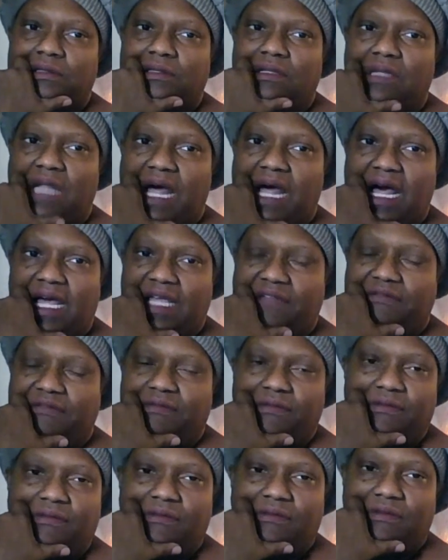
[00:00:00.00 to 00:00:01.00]
life,
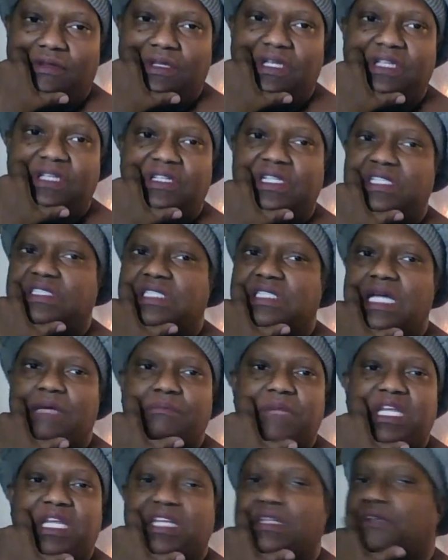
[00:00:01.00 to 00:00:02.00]
it does not
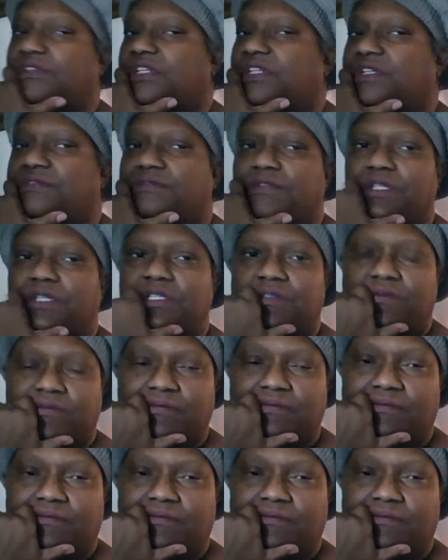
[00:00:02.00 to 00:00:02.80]
make a difference.